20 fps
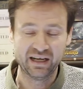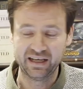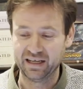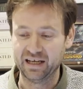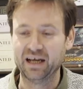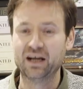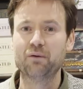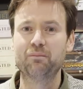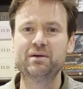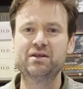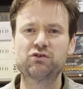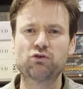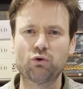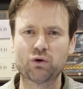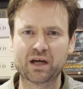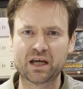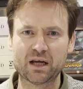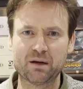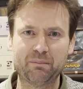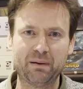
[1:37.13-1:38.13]
And I'll be
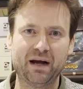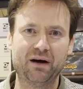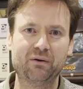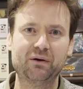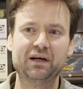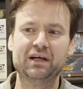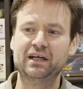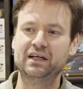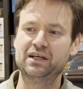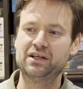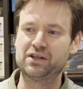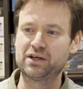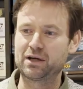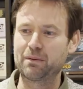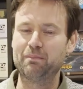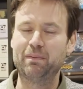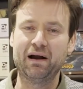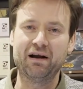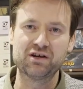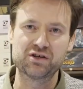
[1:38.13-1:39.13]
talking about the
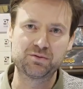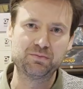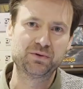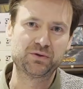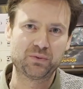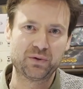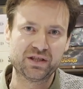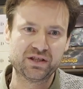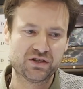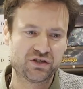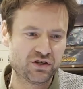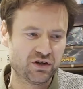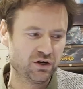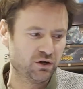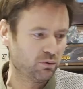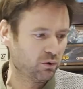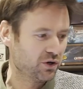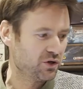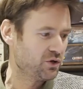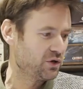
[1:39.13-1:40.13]
comparison between the two,
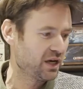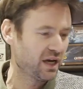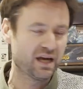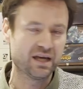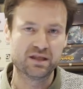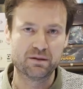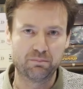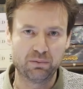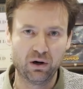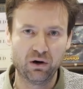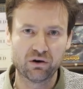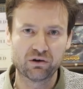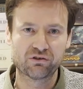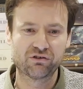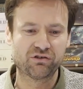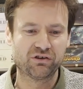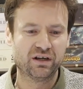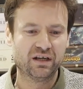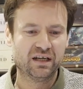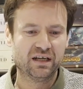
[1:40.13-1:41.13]
what you get in the
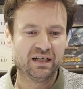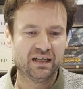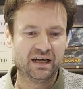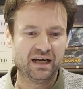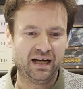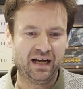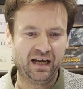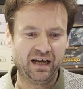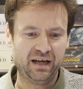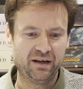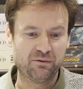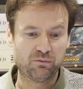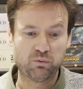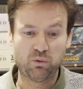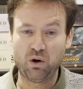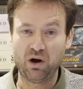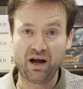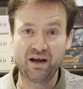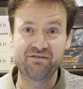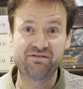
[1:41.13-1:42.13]
box, and
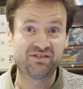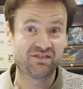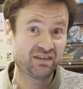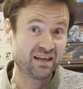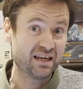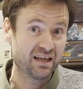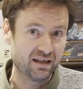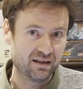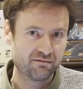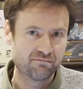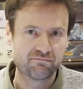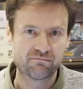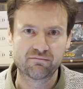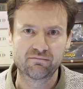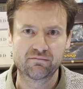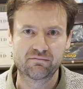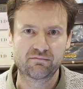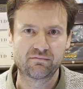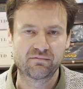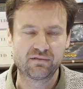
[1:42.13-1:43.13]
what I've seen
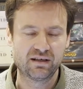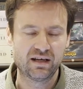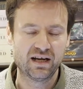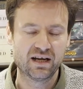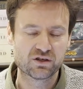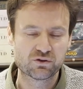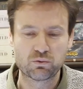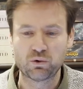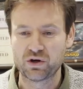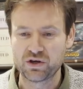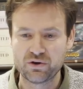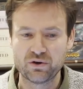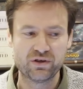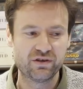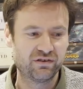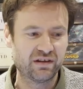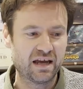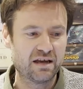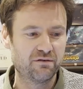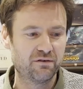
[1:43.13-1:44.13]
as what
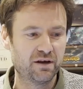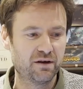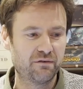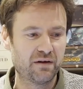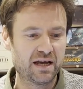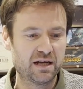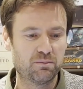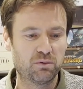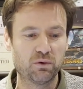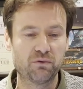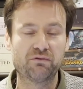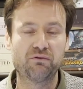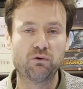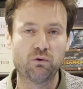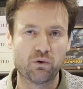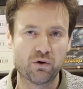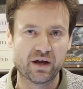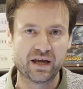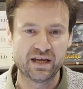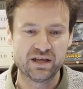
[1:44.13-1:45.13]
is available
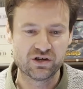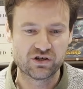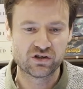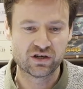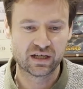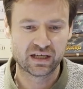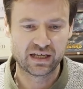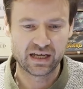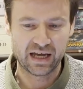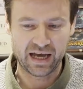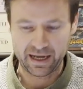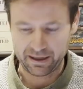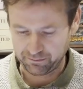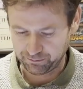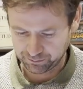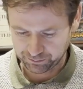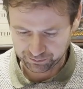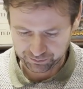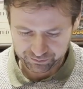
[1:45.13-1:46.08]
for each game.